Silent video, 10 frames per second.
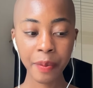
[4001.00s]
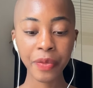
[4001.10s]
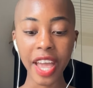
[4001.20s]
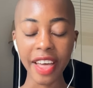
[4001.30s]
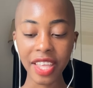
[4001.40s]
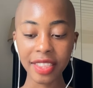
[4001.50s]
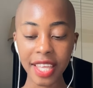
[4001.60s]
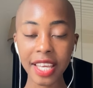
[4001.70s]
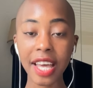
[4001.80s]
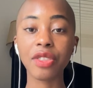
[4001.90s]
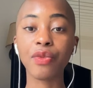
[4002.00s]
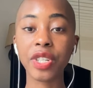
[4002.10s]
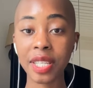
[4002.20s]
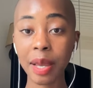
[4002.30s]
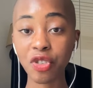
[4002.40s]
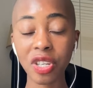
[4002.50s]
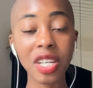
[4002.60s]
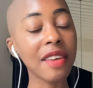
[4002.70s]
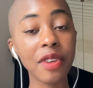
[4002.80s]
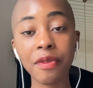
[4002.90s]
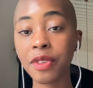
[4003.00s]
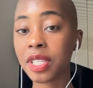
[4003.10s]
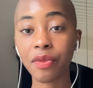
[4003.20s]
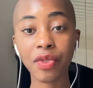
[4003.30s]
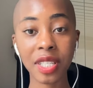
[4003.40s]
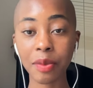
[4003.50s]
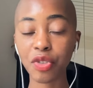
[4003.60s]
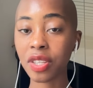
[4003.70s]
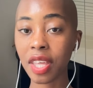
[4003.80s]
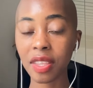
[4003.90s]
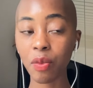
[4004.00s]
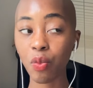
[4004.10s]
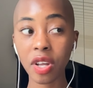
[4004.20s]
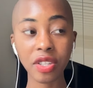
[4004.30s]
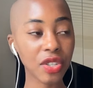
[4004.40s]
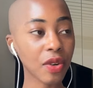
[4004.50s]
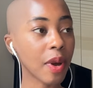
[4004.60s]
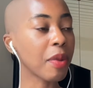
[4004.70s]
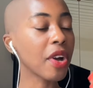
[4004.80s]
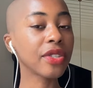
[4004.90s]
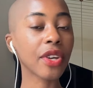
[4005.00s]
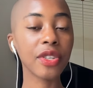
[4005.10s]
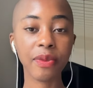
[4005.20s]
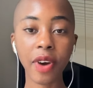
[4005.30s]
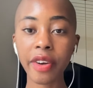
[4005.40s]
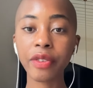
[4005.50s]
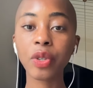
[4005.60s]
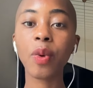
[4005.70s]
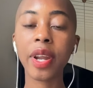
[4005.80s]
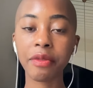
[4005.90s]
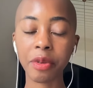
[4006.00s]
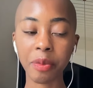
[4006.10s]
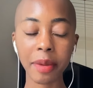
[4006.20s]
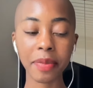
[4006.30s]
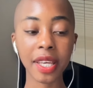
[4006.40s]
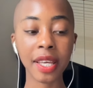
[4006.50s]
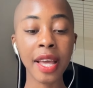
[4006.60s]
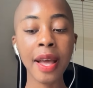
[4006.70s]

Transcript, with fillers: and then they get the reception, even if it's the reception that they want. So a post goes viral, whatever it might be.